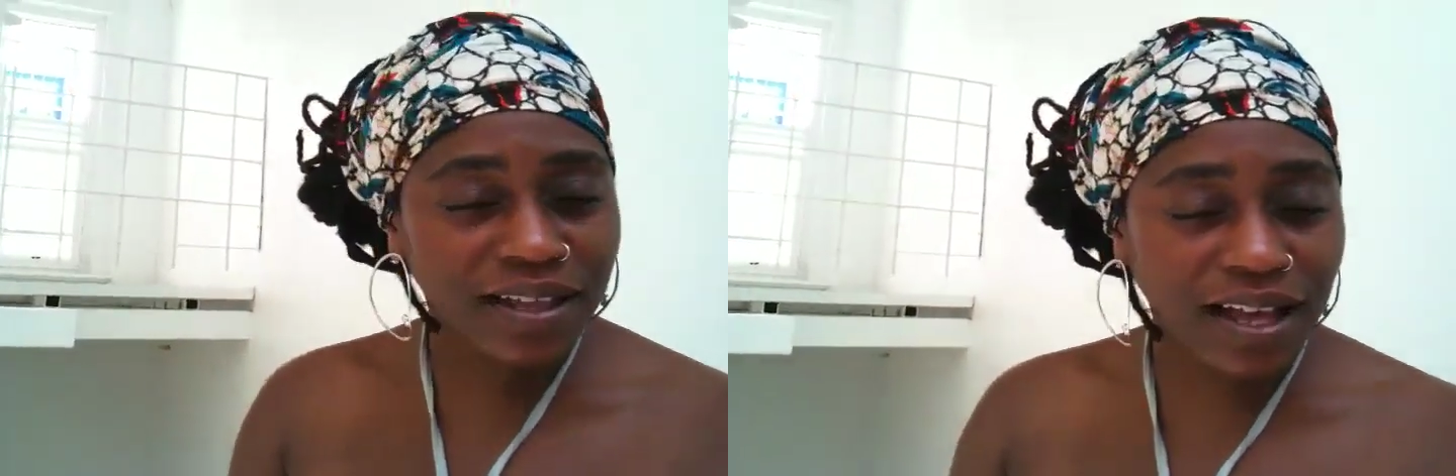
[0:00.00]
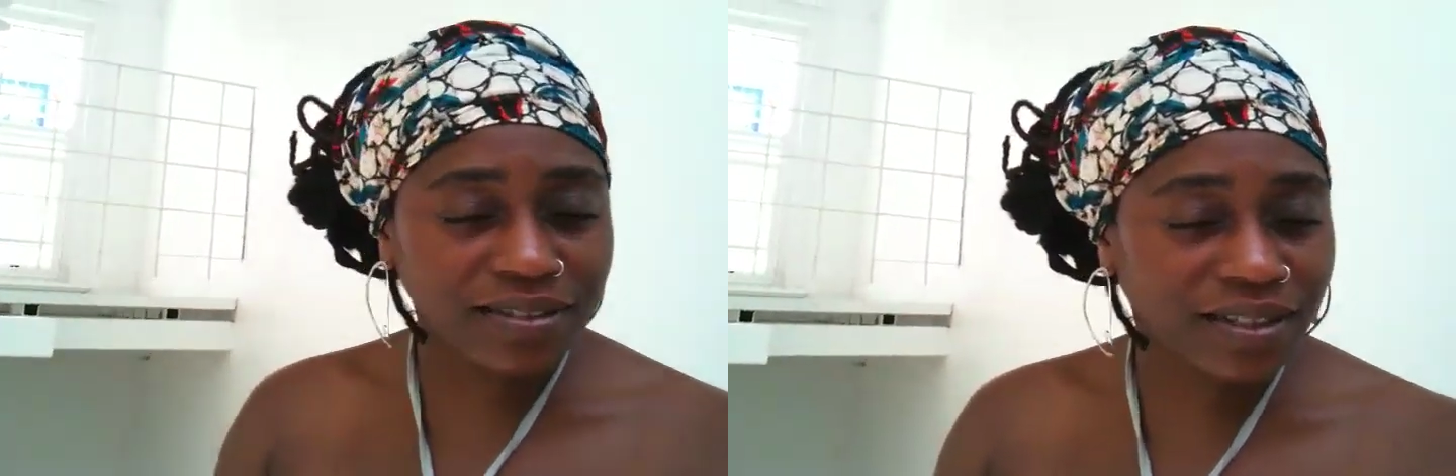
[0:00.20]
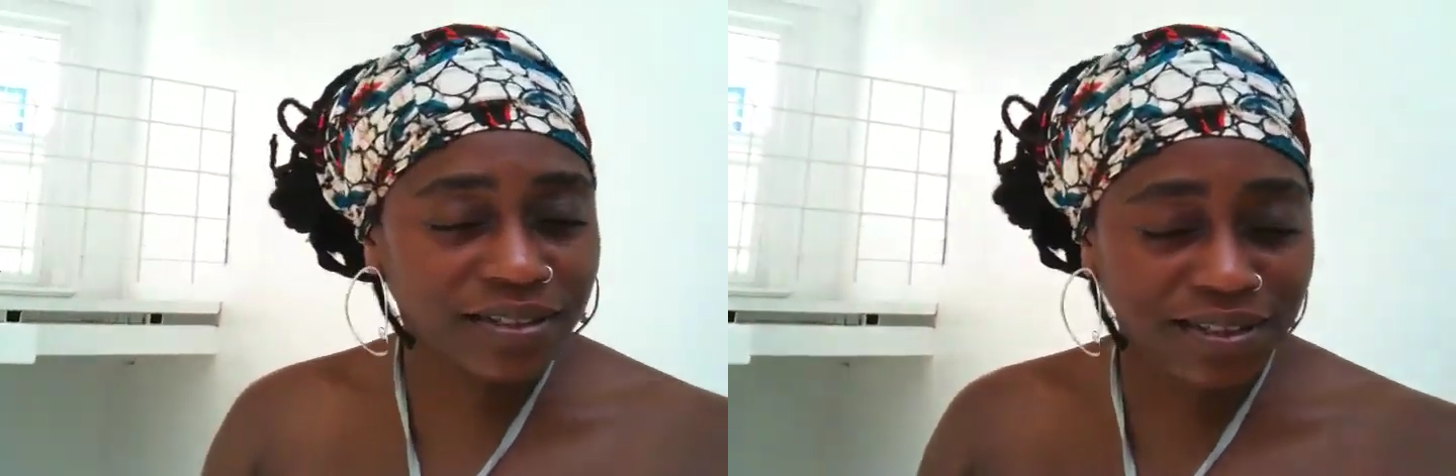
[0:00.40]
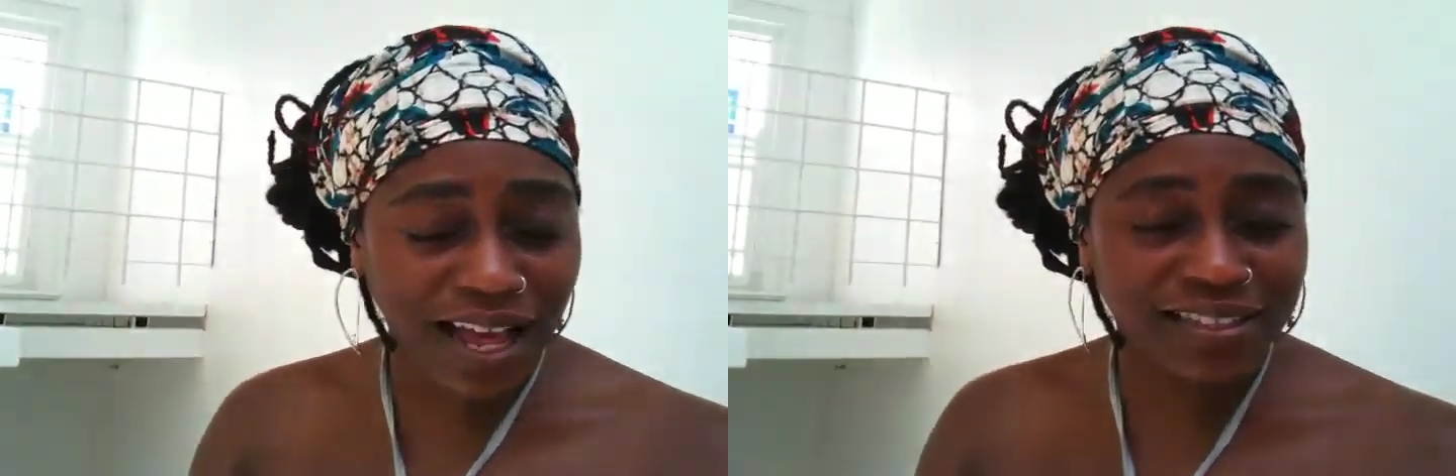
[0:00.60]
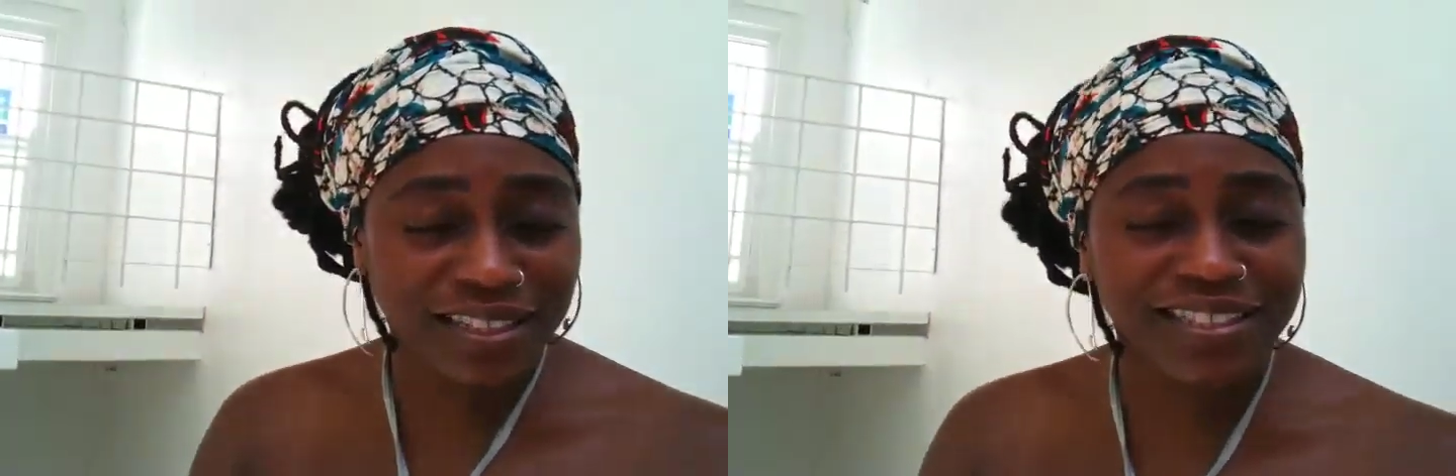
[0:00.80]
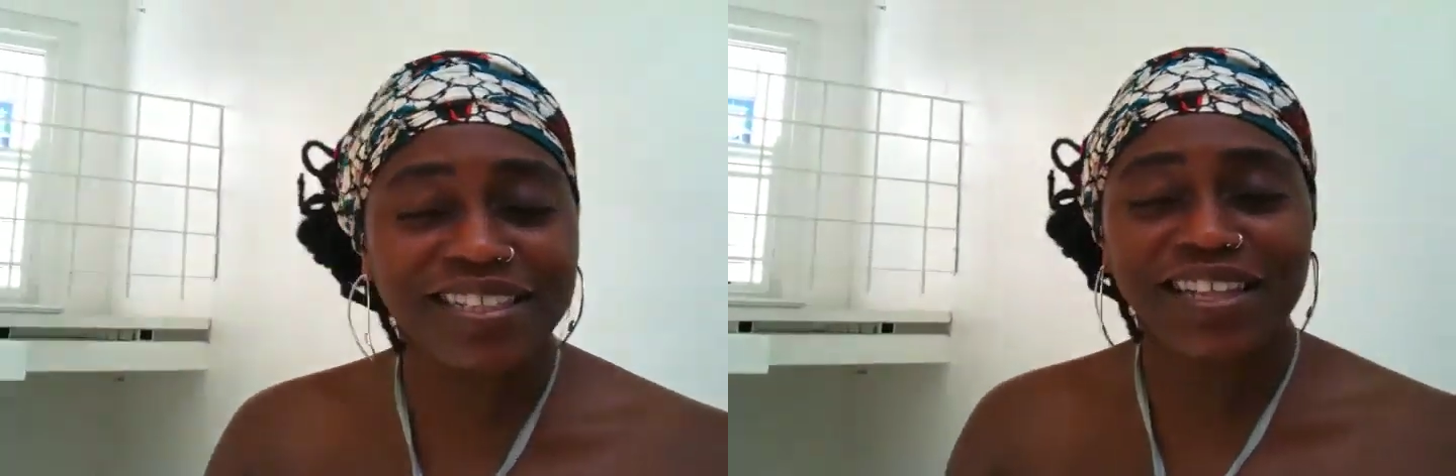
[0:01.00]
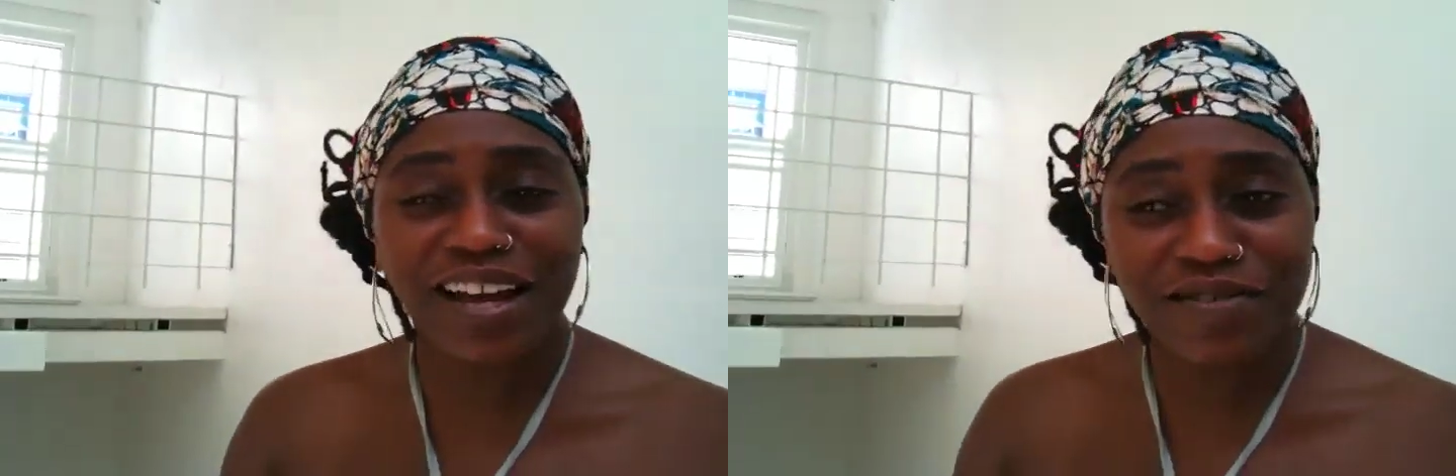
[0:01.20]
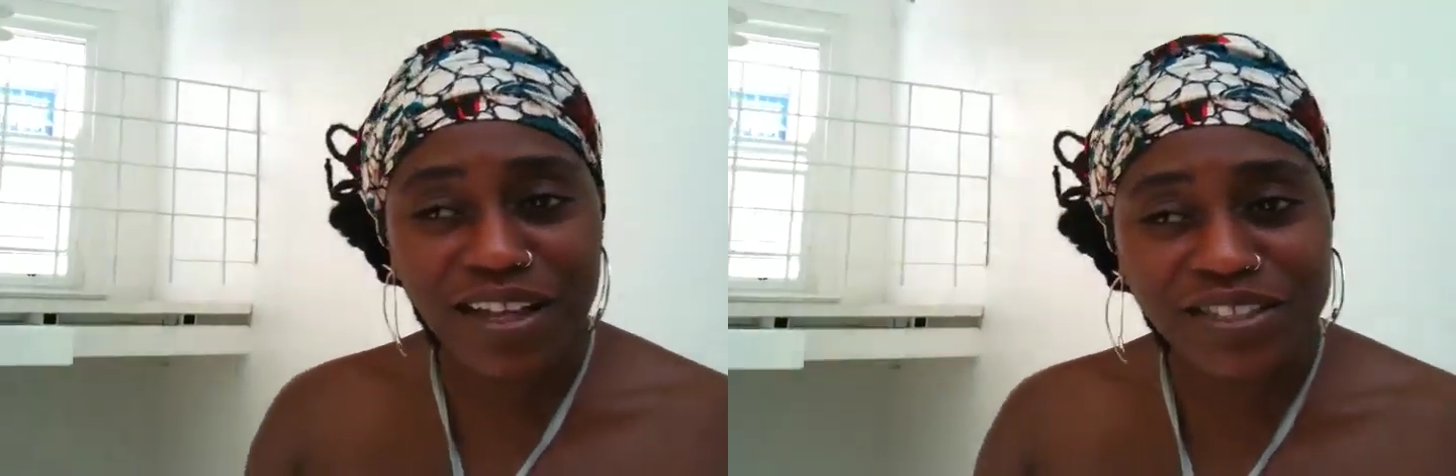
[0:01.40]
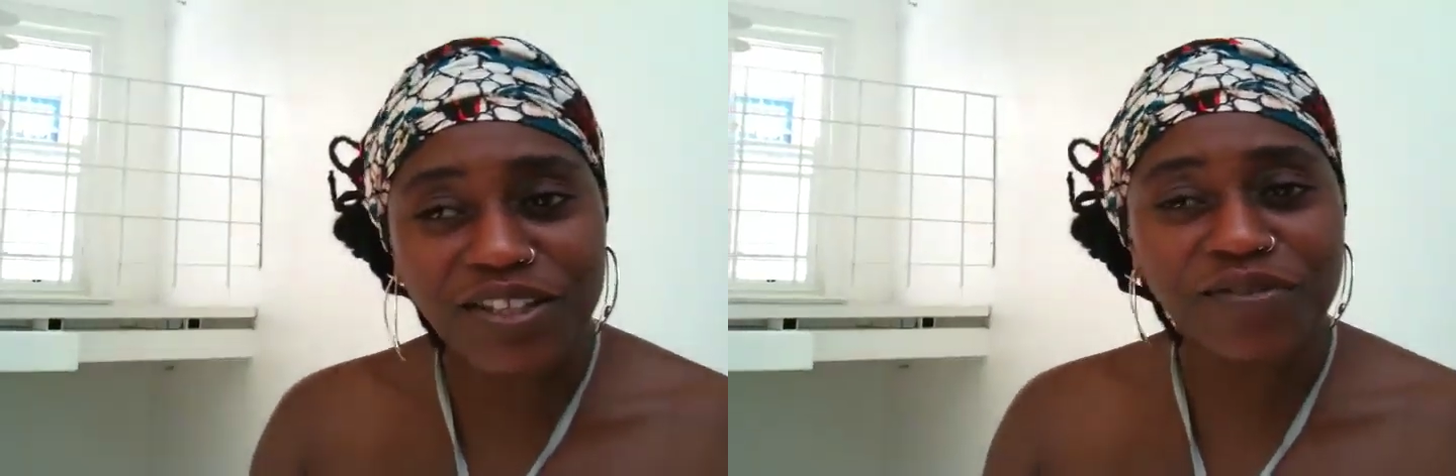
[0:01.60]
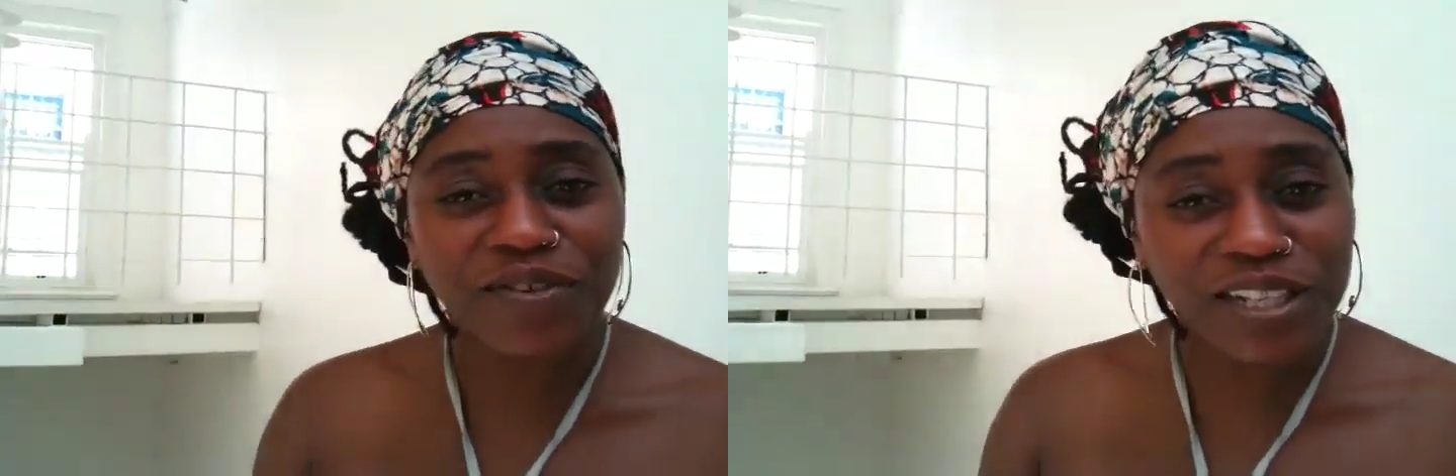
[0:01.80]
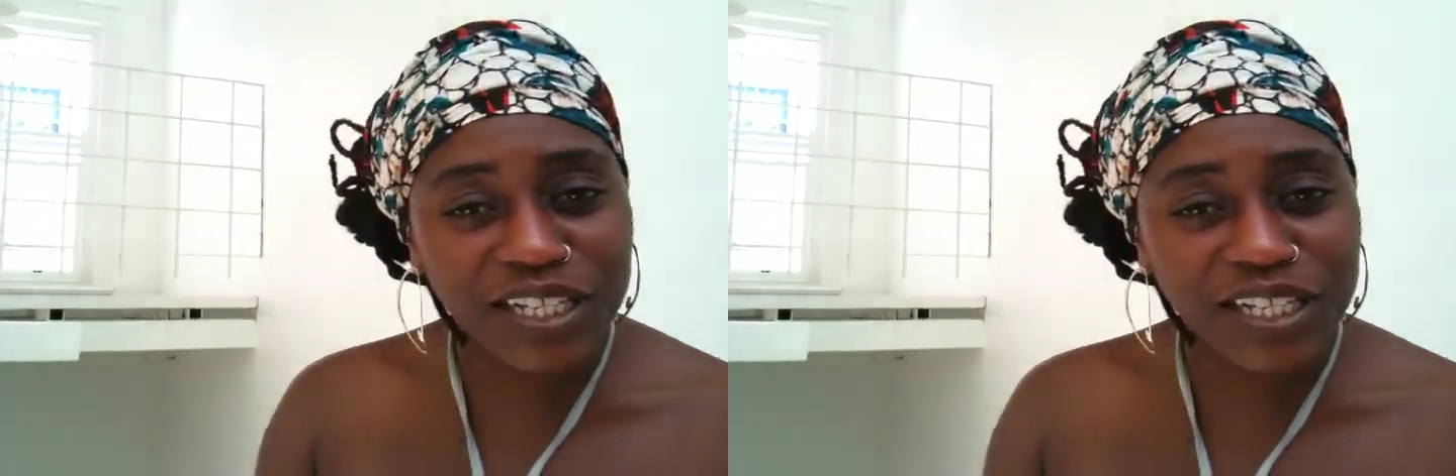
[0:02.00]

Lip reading: artistic director for